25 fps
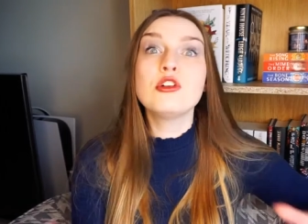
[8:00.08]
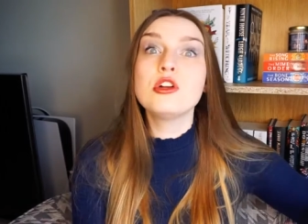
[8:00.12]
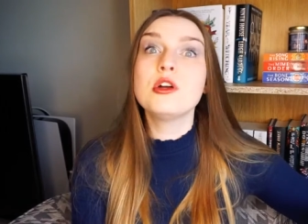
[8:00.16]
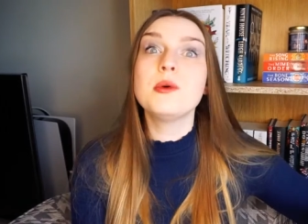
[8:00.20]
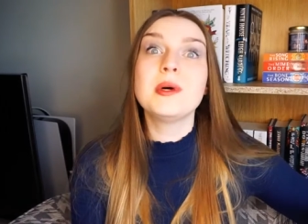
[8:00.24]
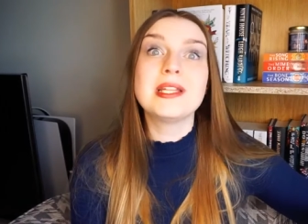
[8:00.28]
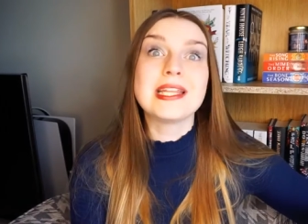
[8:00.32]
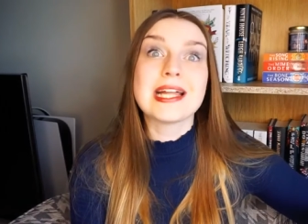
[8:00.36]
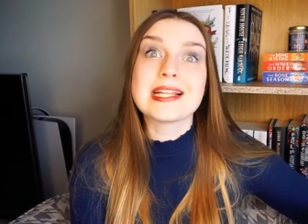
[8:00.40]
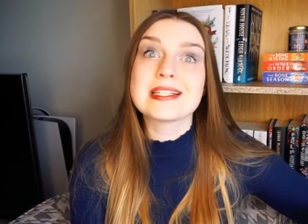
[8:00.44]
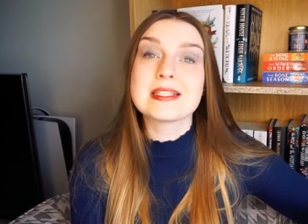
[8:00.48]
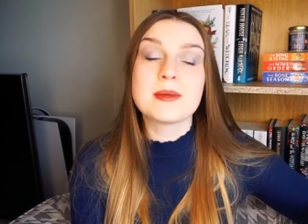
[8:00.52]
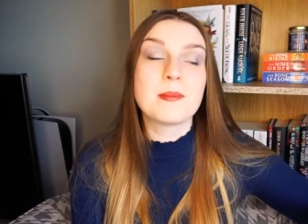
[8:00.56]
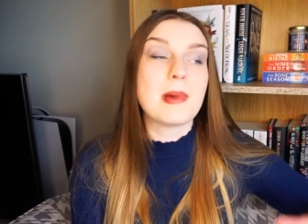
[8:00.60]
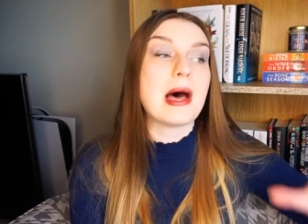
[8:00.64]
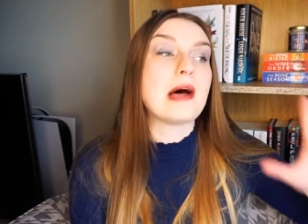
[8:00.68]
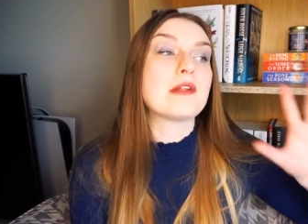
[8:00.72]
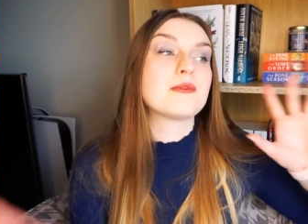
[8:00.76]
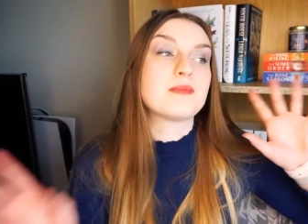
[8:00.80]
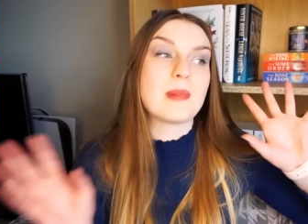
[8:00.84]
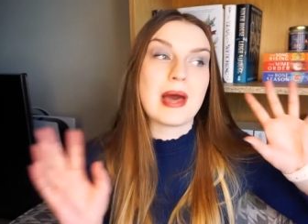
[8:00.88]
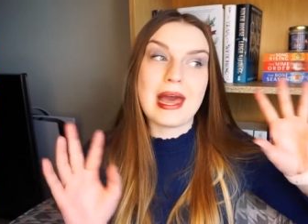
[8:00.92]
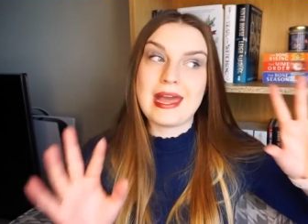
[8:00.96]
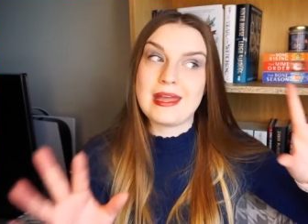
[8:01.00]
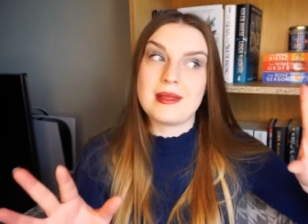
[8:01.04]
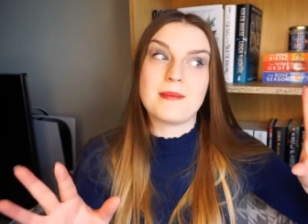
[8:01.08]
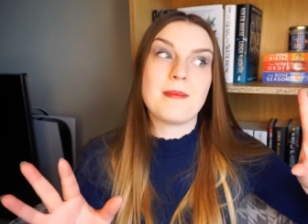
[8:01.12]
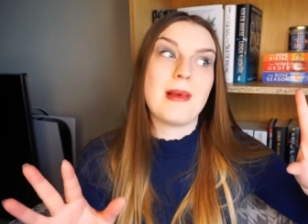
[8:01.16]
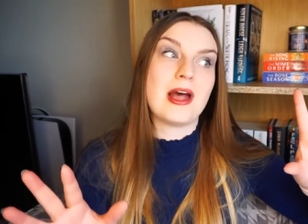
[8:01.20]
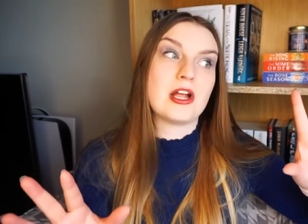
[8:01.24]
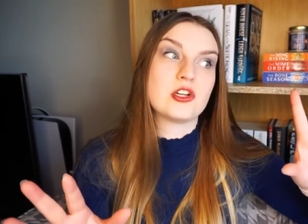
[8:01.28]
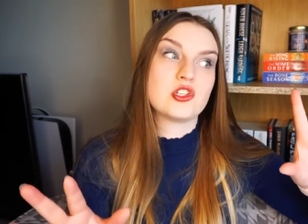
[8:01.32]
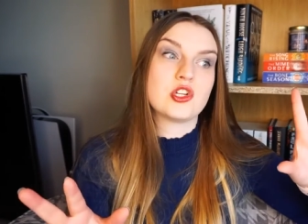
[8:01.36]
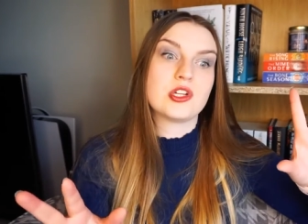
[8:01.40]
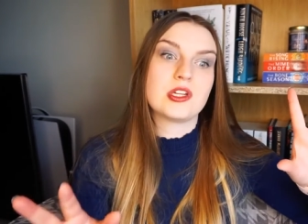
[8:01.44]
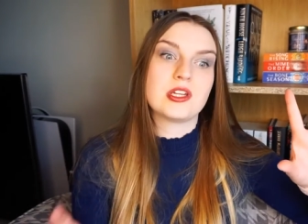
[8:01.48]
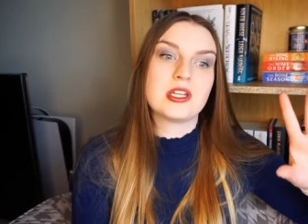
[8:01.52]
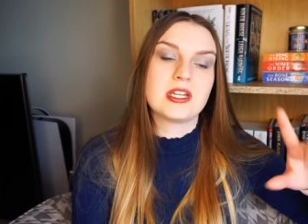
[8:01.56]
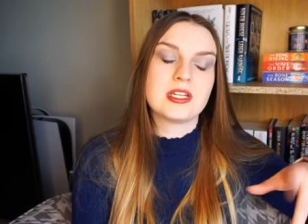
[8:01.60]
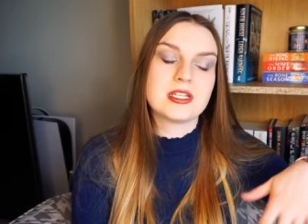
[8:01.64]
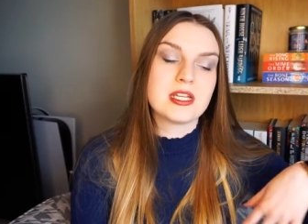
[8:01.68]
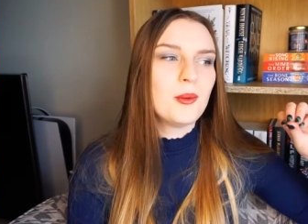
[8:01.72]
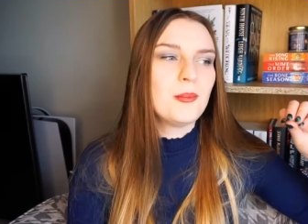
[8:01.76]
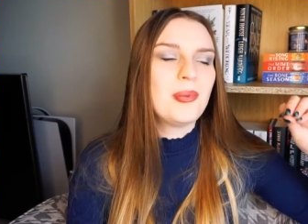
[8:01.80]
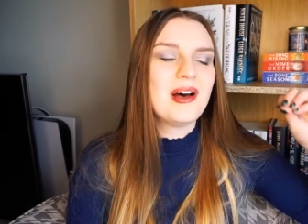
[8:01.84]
don't know what that's about, but I imagined it.